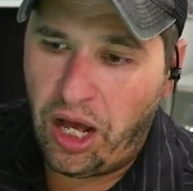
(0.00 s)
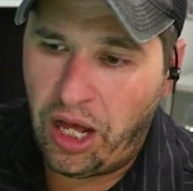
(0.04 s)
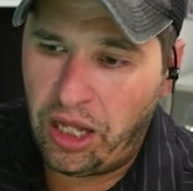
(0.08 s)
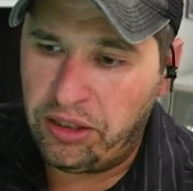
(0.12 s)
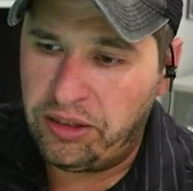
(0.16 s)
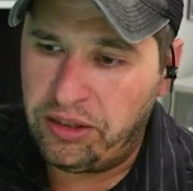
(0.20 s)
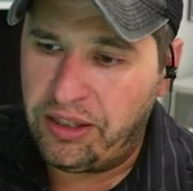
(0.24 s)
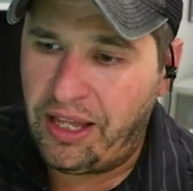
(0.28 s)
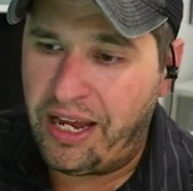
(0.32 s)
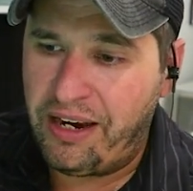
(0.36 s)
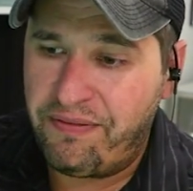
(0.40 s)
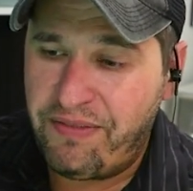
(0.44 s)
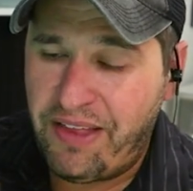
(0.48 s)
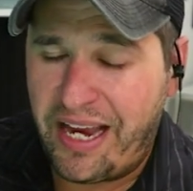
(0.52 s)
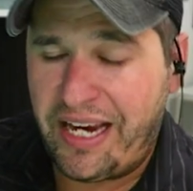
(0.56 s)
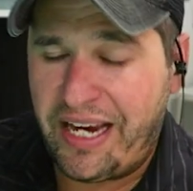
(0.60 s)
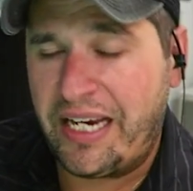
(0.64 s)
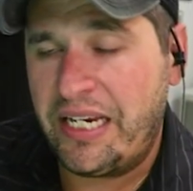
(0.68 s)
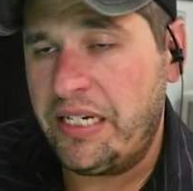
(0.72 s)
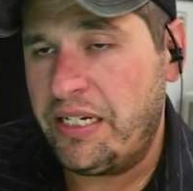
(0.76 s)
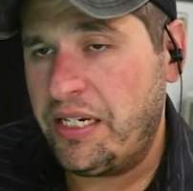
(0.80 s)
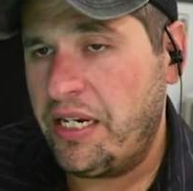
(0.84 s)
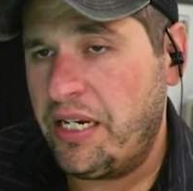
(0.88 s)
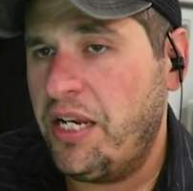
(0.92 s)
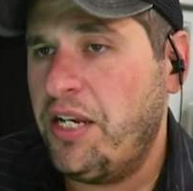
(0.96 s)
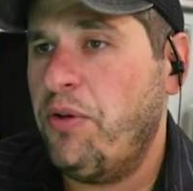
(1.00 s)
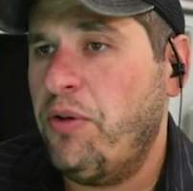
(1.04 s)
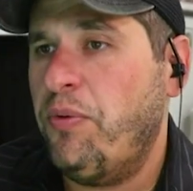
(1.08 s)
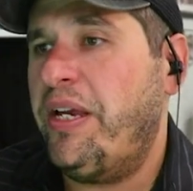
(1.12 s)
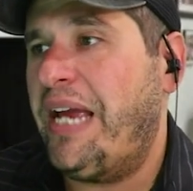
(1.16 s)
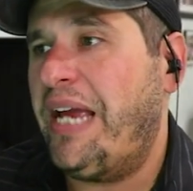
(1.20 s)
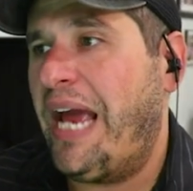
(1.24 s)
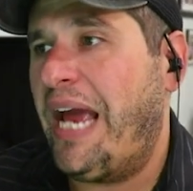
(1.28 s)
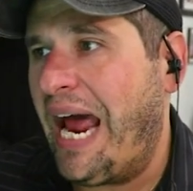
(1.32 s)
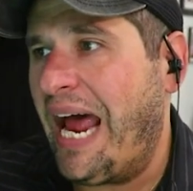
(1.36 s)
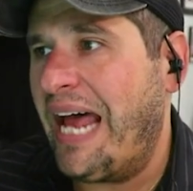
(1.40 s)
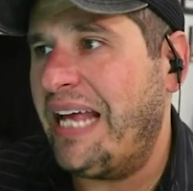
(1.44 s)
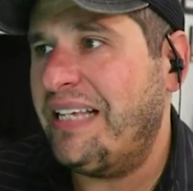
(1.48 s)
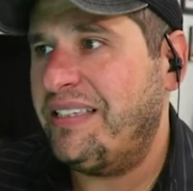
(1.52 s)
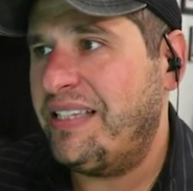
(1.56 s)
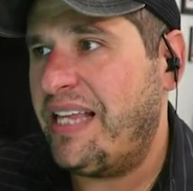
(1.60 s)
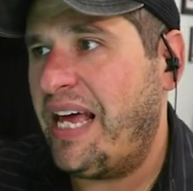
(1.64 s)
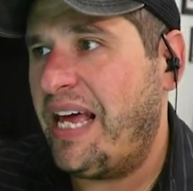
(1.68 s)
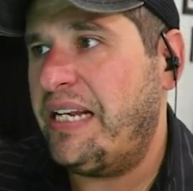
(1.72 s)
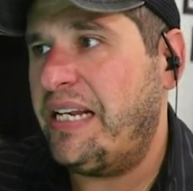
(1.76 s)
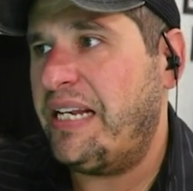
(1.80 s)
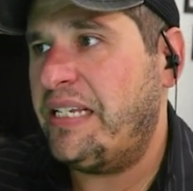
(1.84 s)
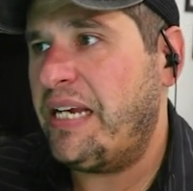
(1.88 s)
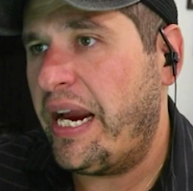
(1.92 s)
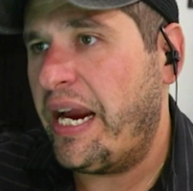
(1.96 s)
a lot of that continuing as
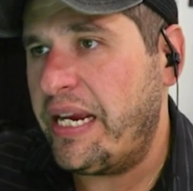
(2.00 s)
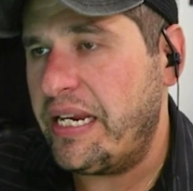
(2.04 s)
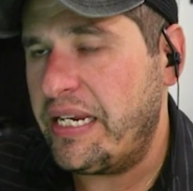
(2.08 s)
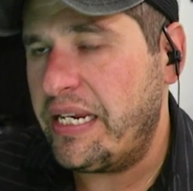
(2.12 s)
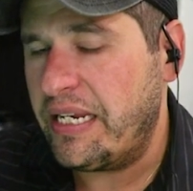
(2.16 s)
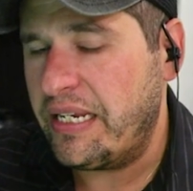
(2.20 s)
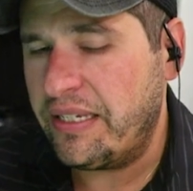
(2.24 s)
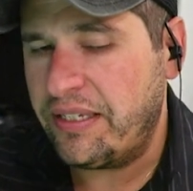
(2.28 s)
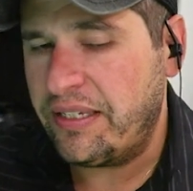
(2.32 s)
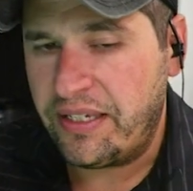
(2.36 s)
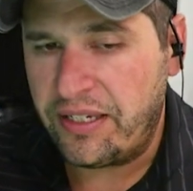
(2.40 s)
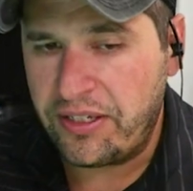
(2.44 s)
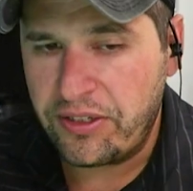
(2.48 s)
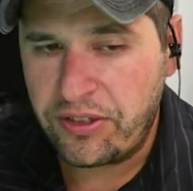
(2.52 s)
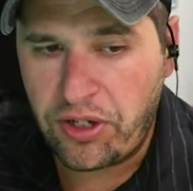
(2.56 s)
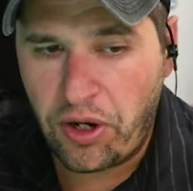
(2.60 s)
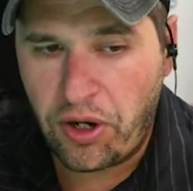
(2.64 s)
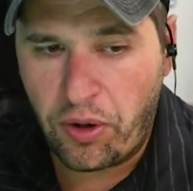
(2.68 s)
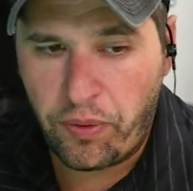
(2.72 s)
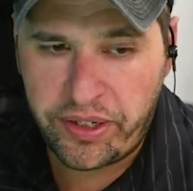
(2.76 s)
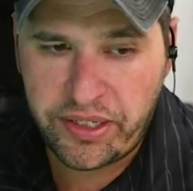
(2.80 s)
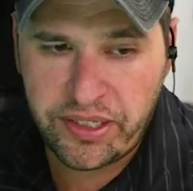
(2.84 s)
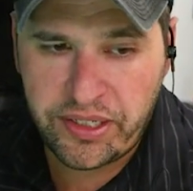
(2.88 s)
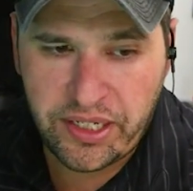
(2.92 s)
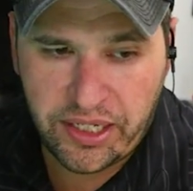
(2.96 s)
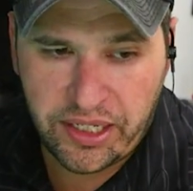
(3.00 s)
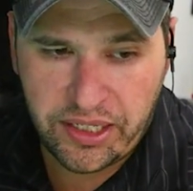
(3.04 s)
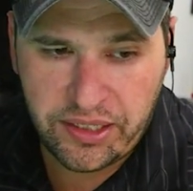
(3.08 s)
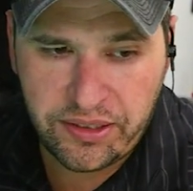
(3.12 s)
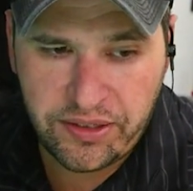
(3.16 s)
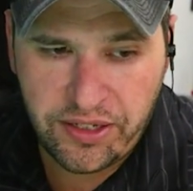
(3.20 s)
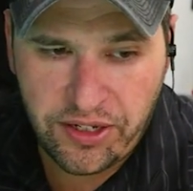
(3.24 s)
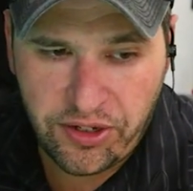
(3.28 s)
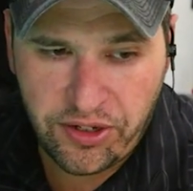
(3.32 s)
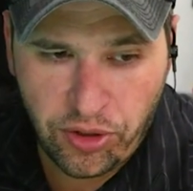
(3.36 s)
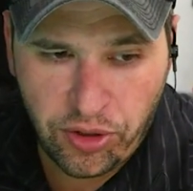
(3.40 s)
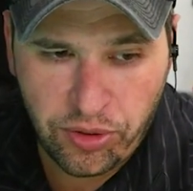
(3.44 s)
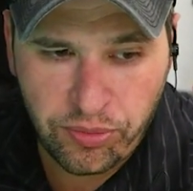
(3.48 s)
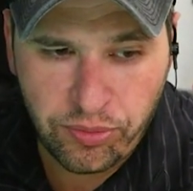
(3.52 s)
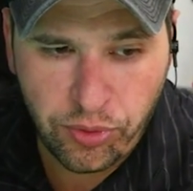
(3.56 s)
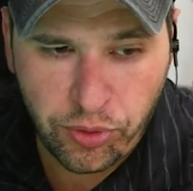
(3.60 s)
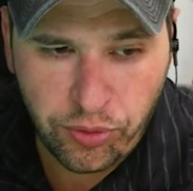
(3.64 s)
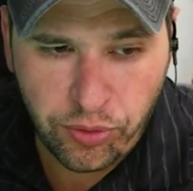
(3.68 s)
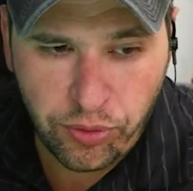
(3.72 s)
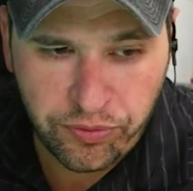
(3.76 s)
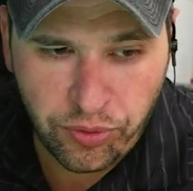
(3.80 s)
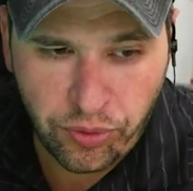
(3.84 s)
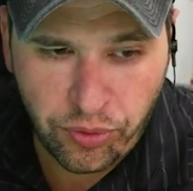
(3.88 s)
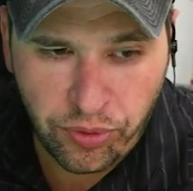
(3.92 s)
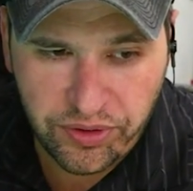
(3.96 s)
that tightness is going to continue to
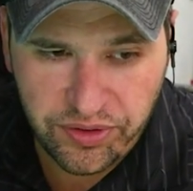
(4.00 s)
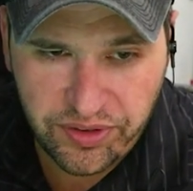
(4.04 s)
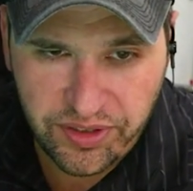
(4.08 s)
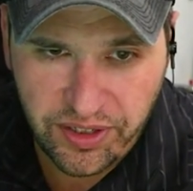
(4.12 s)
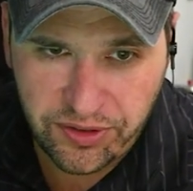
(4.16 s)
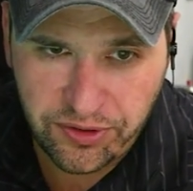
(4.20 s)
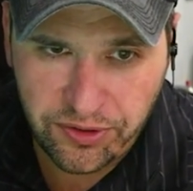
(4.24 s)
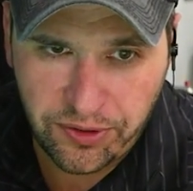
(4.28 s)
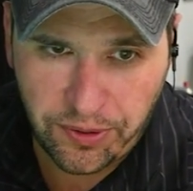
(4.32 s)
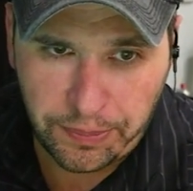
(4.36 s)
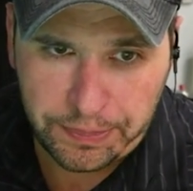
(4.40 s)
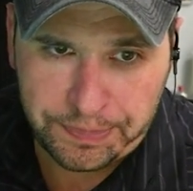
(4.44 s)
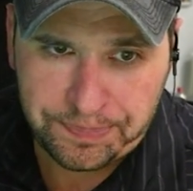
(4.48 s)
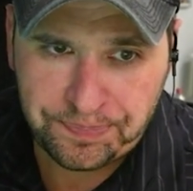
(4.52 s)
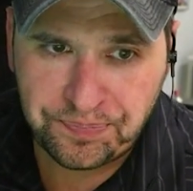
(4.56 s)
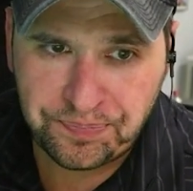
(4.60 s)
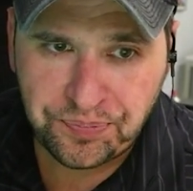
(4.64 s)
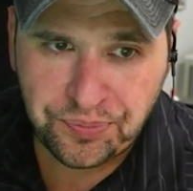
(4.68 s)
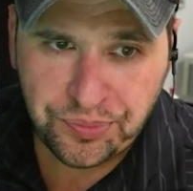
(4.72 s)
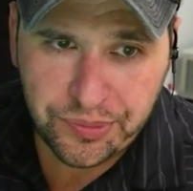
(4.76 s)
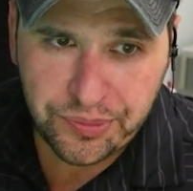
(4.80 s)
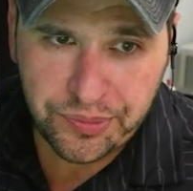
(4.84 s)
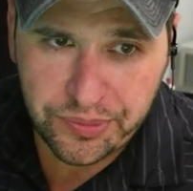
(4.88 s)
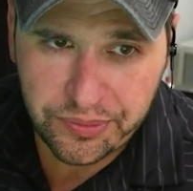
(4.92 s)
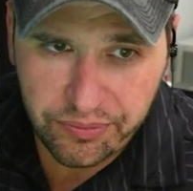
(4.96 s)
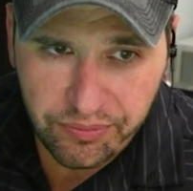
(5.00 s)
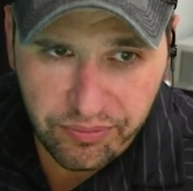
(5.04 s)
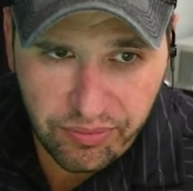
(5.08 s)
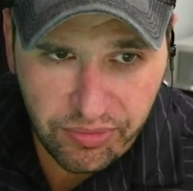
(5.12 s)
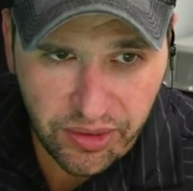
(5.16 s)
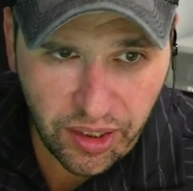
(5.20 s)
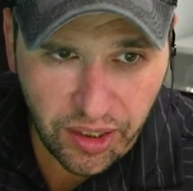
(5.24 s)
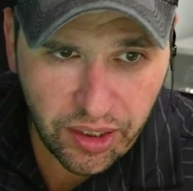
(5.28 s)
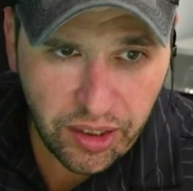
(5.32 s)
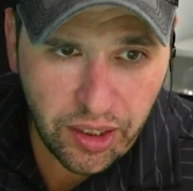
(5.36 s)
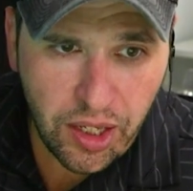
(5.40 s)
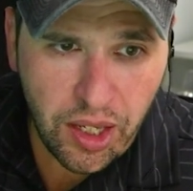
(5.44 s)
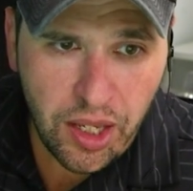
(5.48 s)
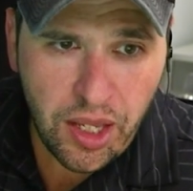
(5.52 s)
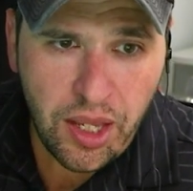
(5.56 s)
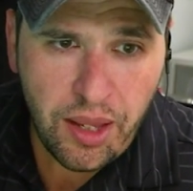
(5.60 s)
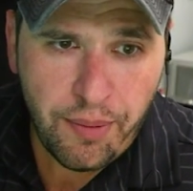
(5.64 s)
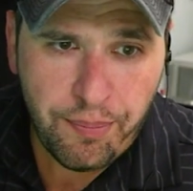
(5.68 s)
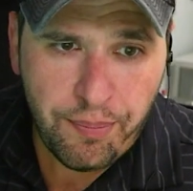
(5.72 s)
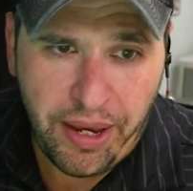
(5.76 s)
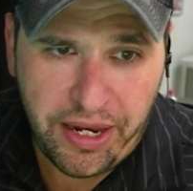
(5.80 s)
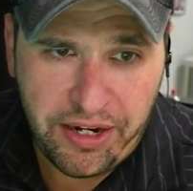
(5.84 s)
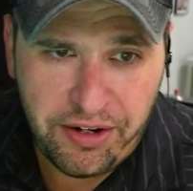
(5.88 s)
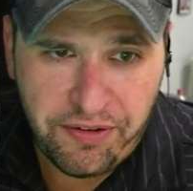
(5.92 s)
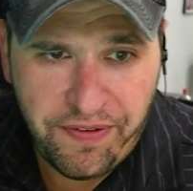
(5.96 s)
move through the system.
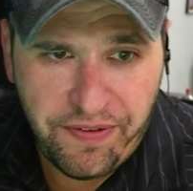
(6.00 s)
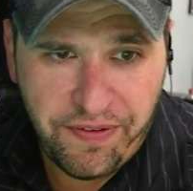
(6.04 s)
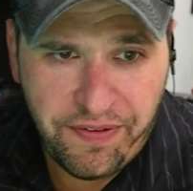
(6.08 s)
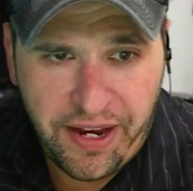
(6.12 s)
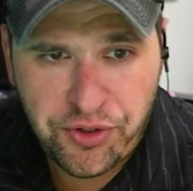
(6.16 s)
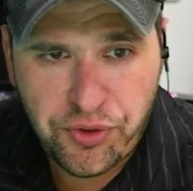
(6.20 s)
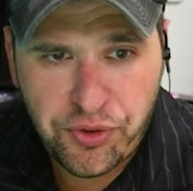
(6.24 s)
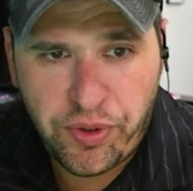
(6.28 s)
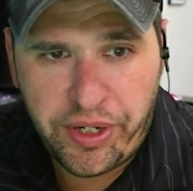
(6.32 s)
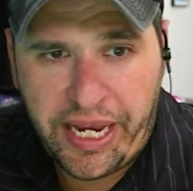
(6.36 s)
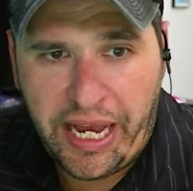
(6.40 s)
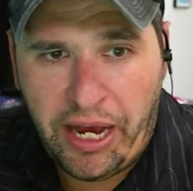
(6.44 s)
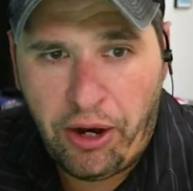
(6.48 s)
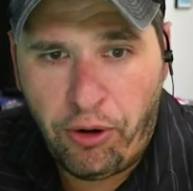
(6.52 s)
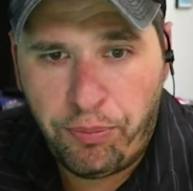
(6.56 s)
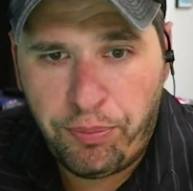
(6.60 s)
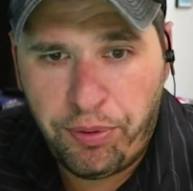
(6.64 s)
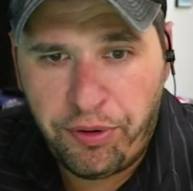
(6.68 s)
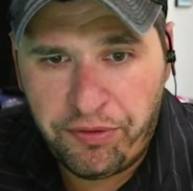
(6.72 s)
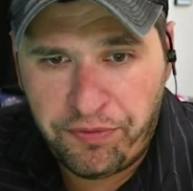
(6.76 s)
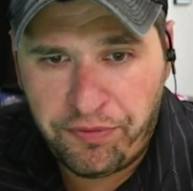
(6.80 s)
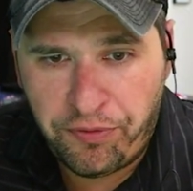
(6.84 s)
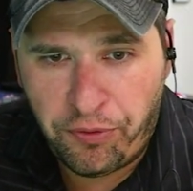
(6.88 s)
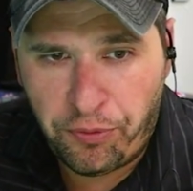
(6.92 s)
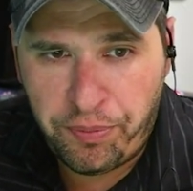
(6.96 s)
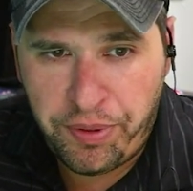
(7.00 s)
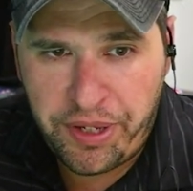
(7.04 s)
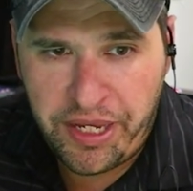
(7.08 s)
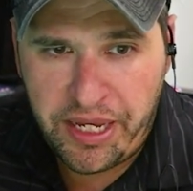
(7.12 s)
Manufacturing output for